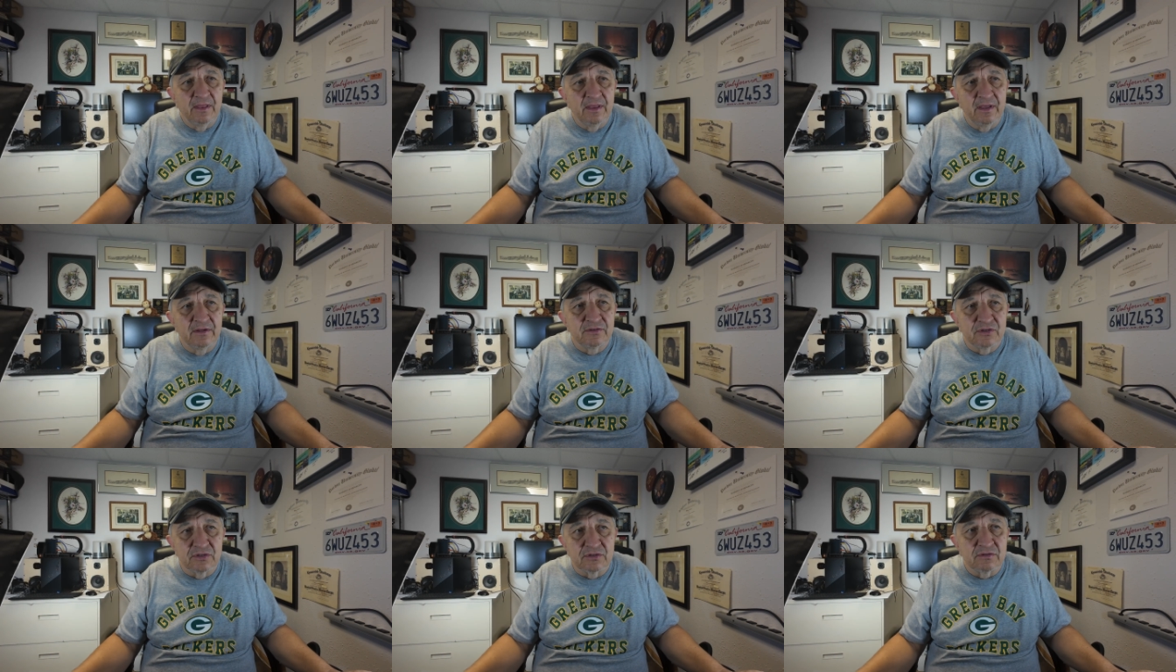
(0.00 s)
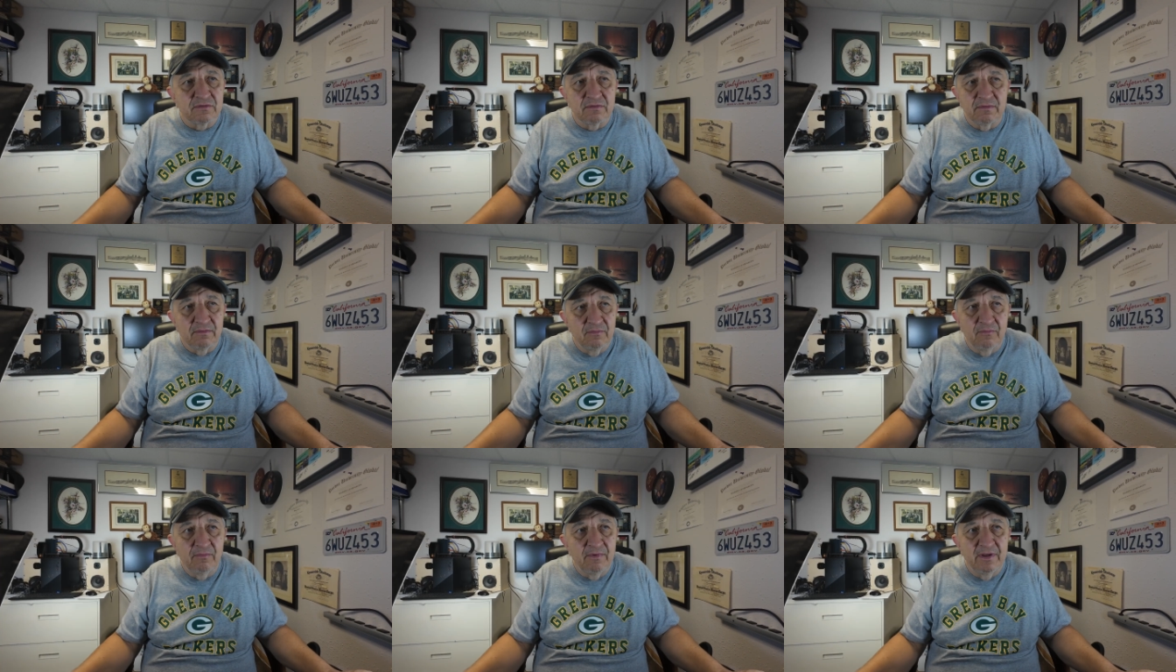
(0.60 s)
it's
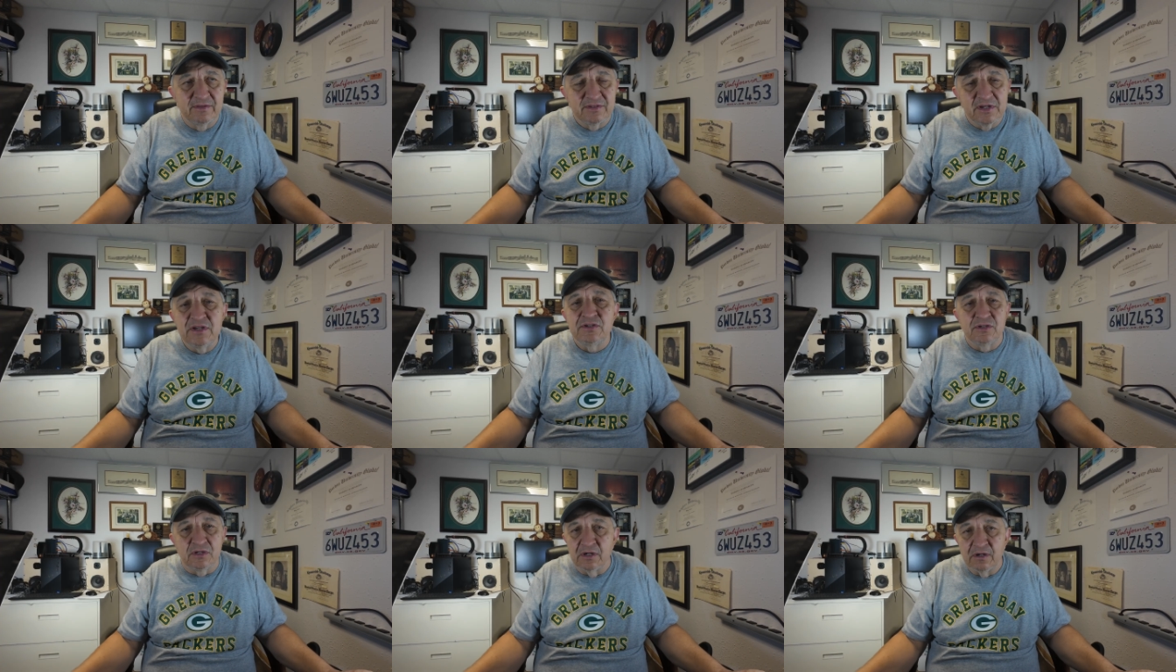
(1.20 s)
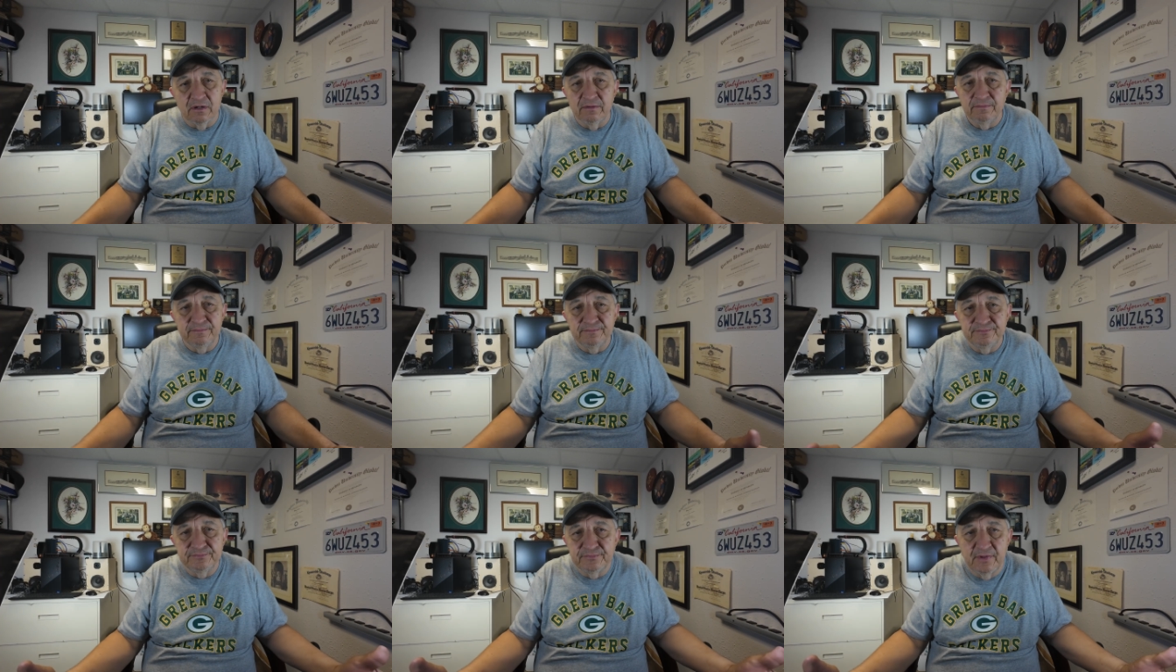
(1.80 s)
easier.
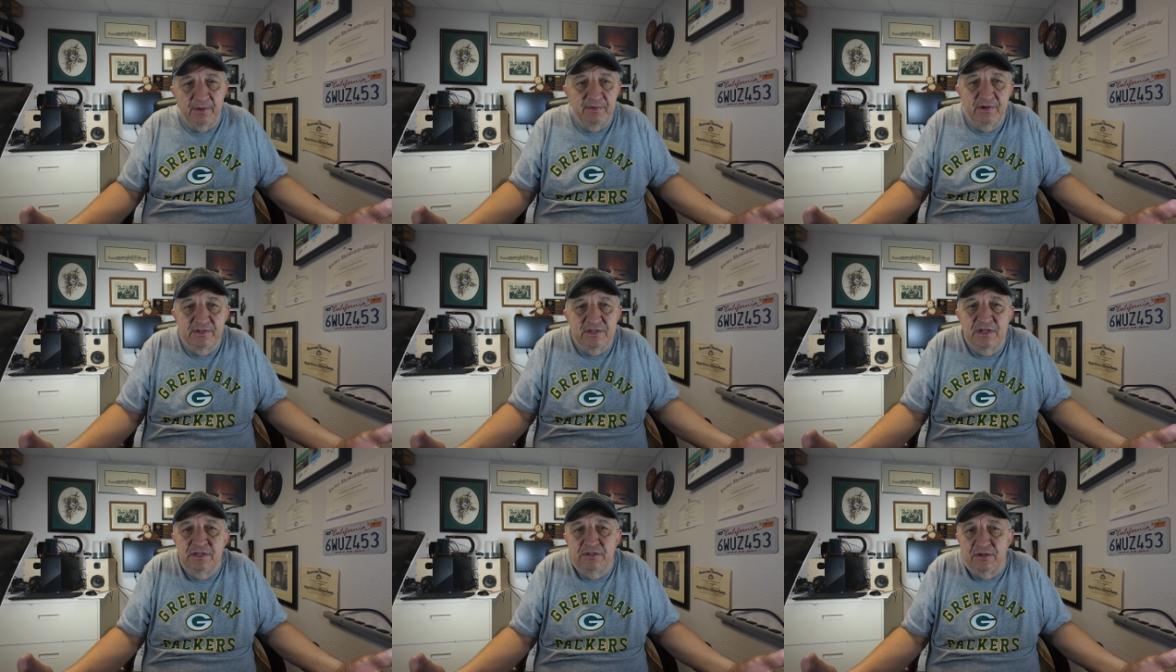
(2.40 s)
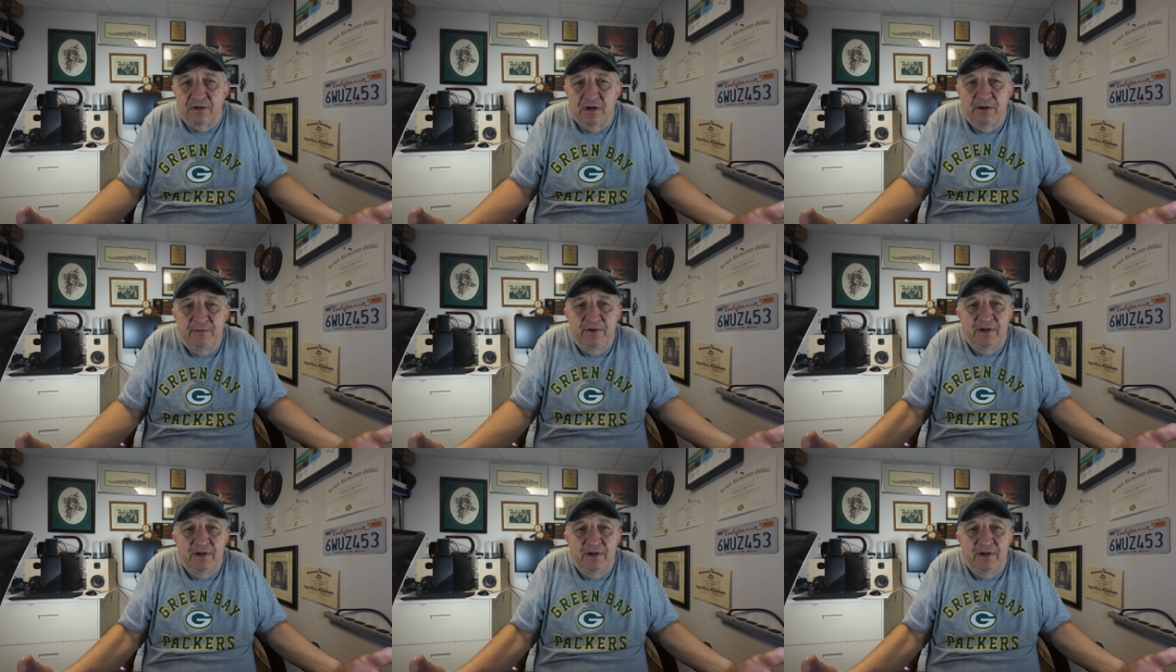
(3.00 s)
It's easier.